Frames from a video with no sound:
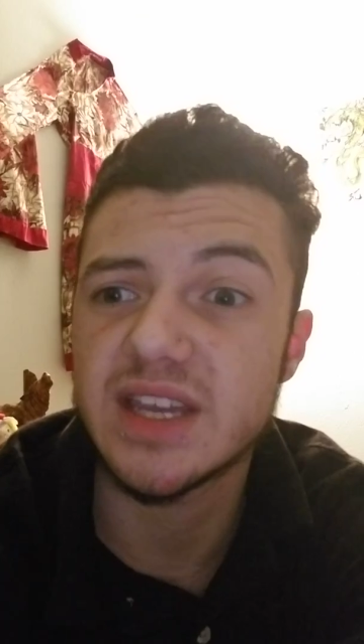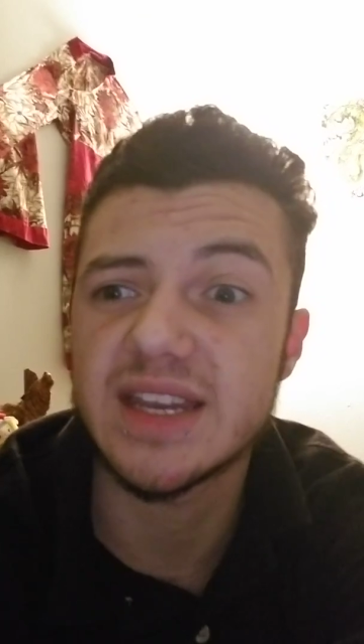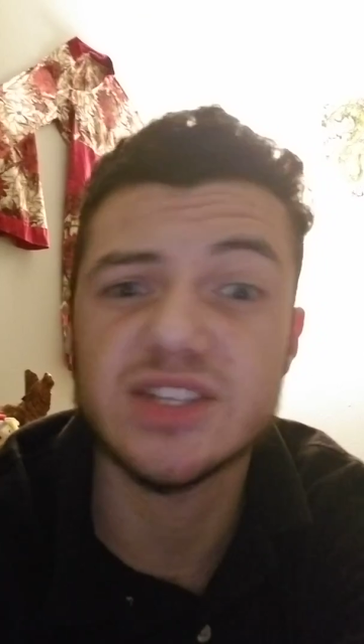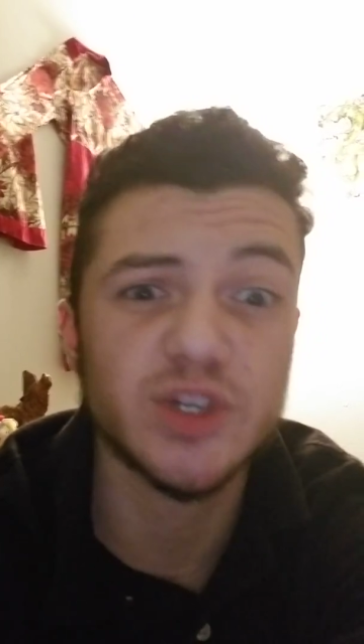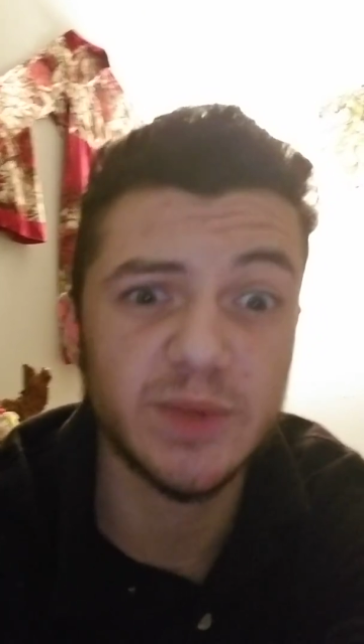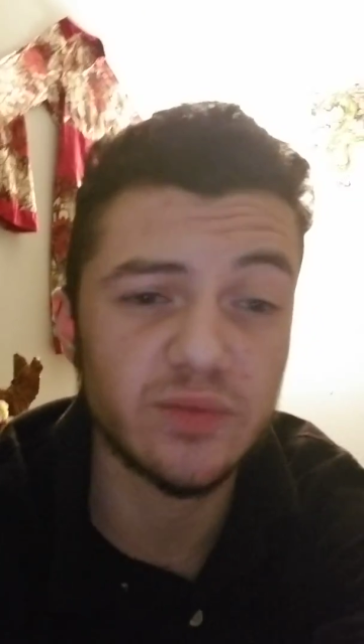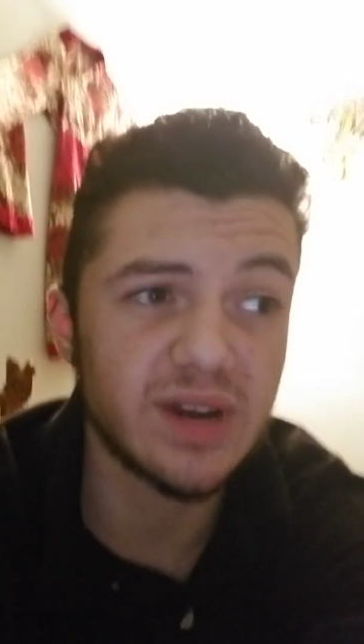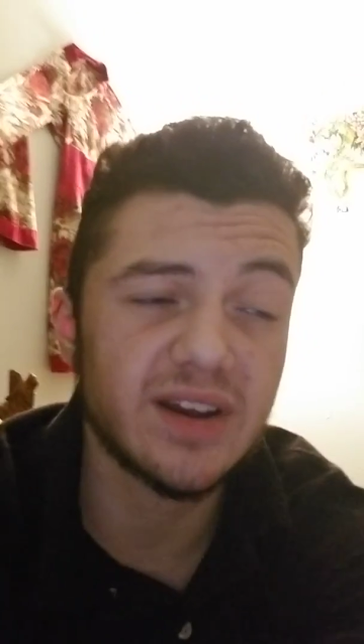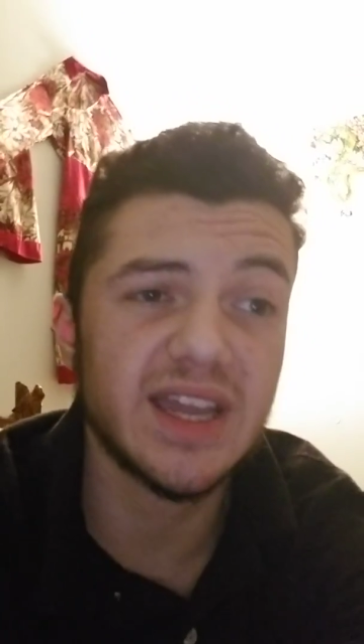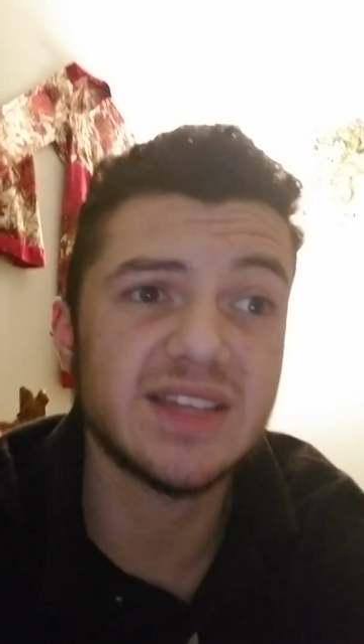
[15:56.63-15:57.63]
in extremely
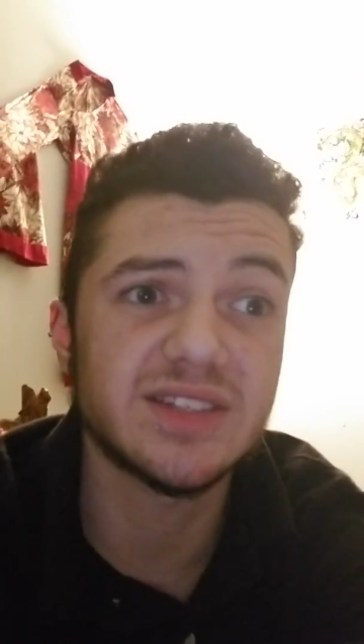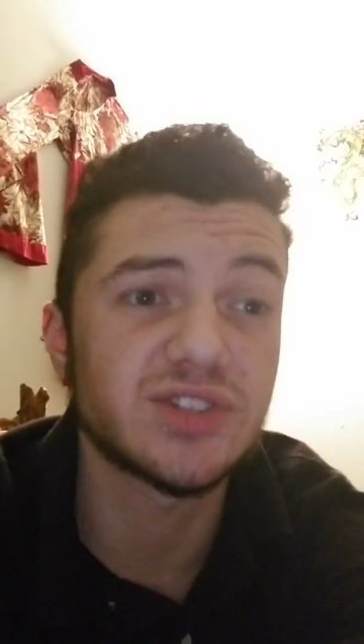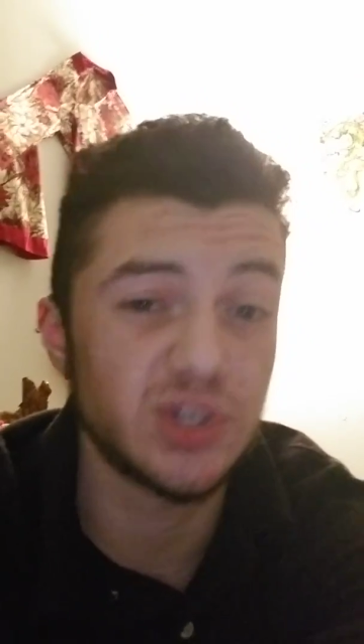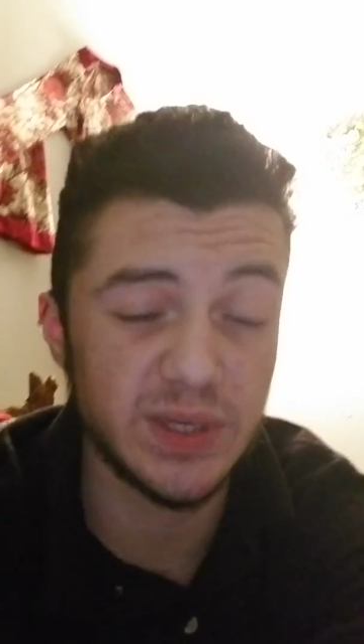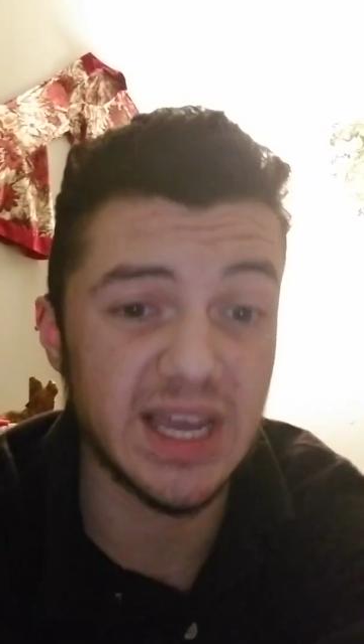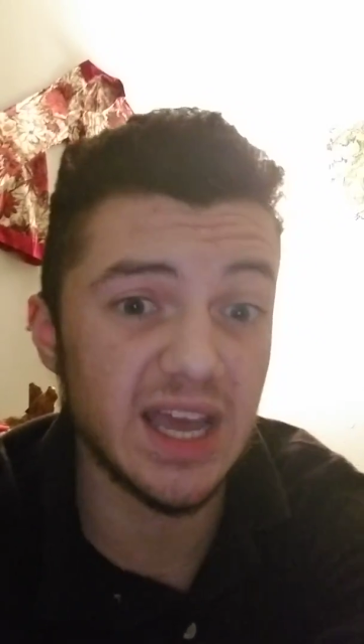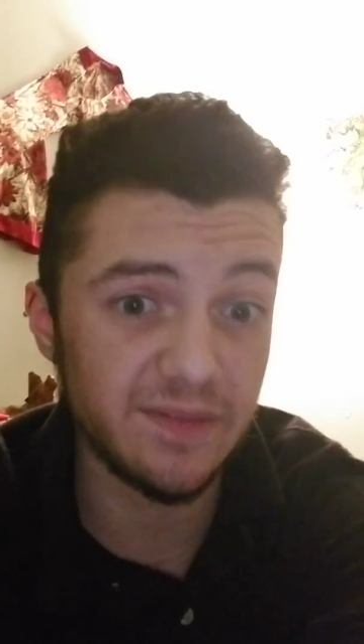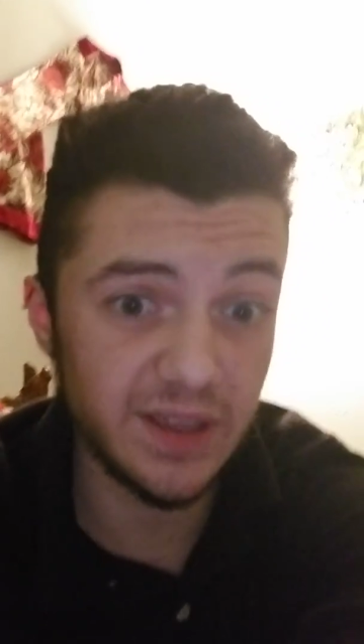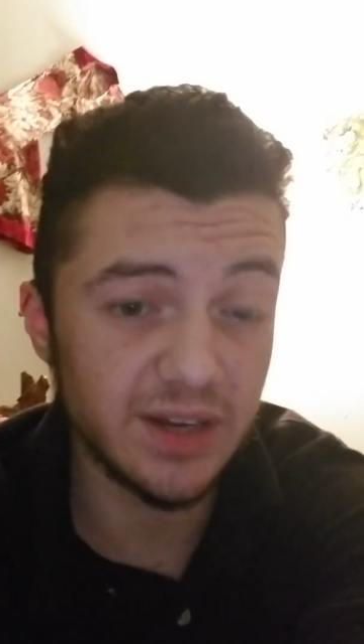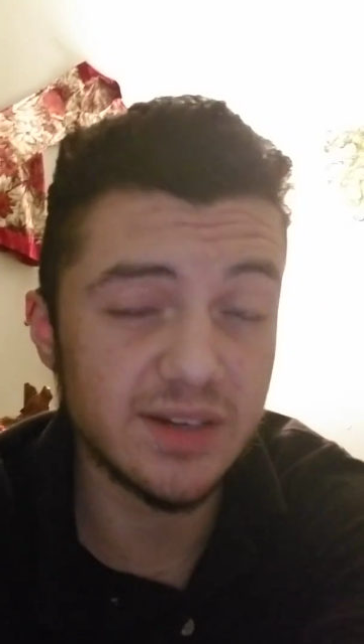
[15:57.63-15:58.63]
rare cases
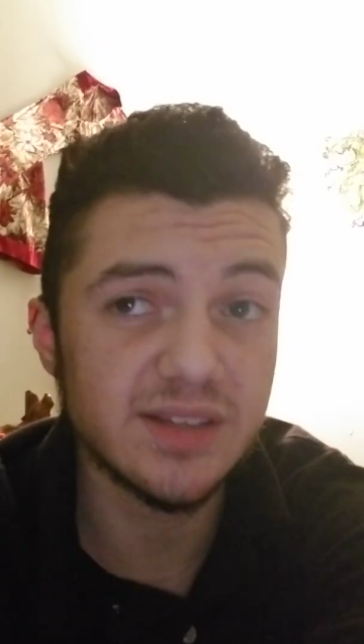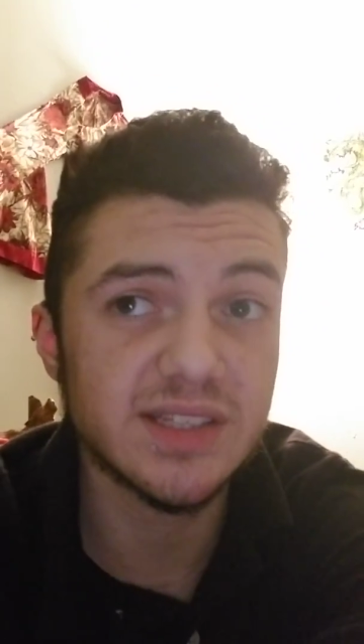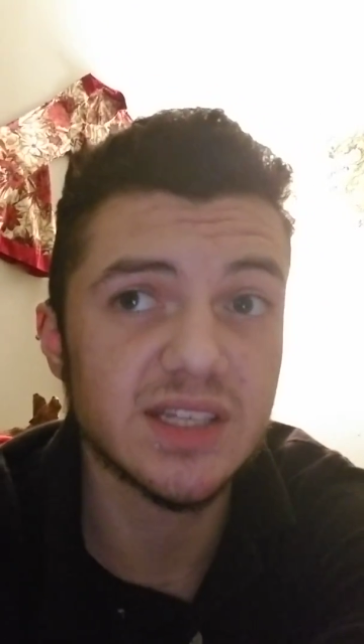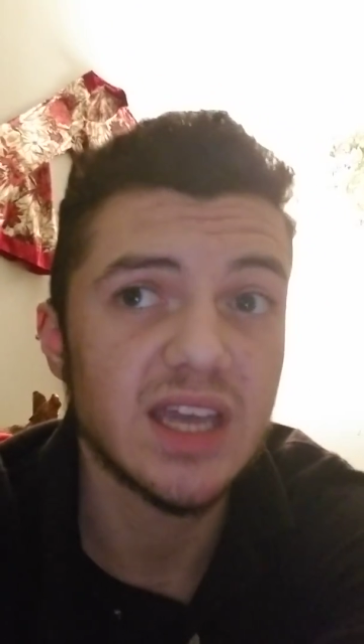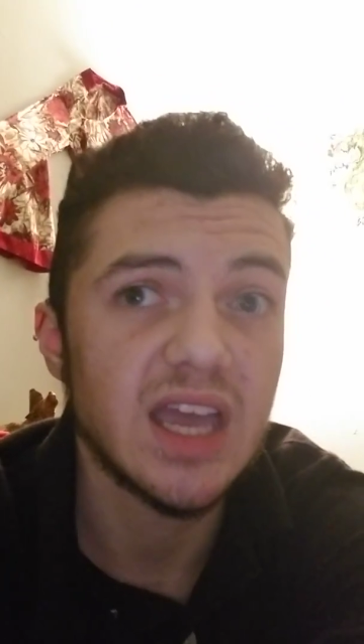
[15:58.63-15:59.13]
2.5 years,